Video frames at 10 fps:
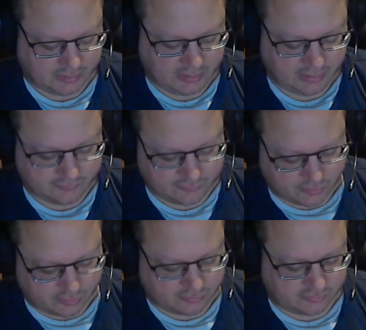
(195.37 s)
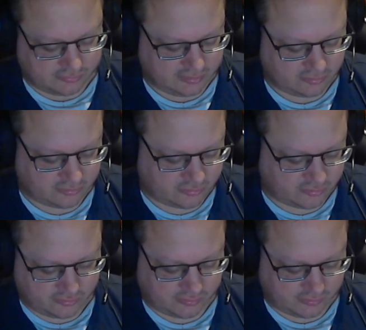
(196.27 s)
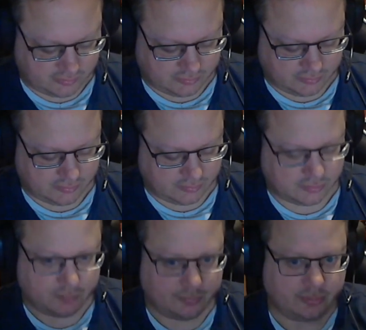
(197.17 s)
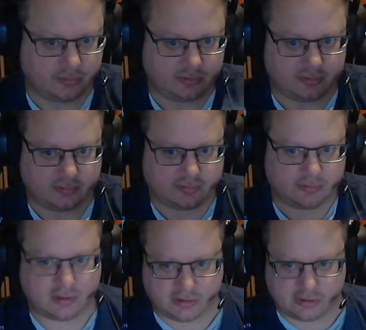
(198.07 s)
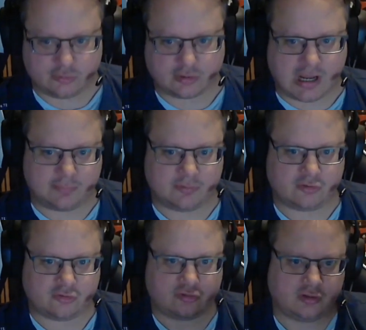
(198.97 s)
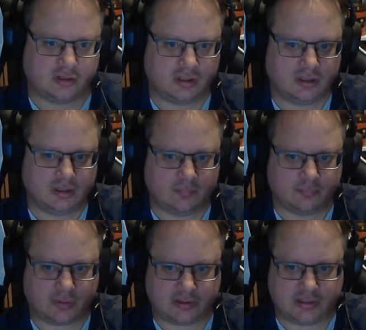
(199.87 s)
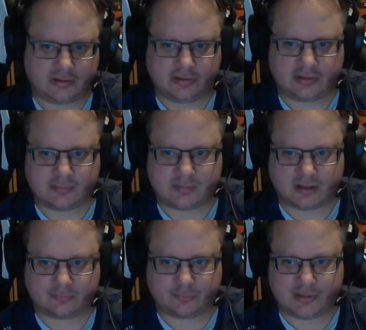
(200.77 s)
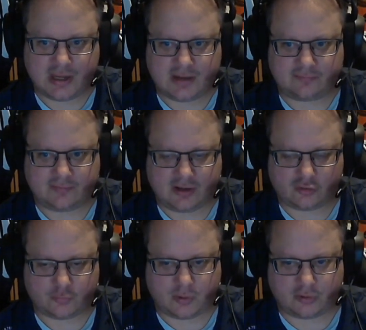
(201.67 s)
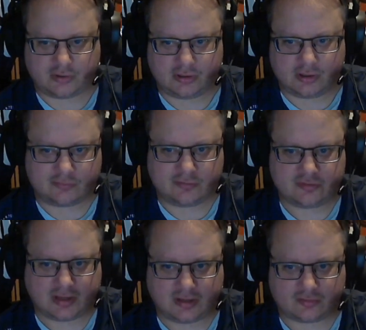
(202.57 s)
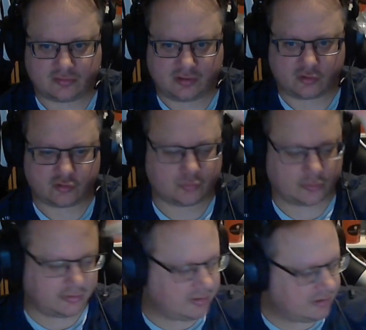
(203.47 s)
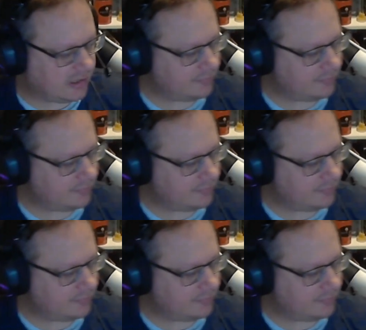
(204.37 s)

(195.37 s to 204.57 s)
And of course, this you put not in your garbage. But here in Denmark, we have a spot in our recycle centers where it can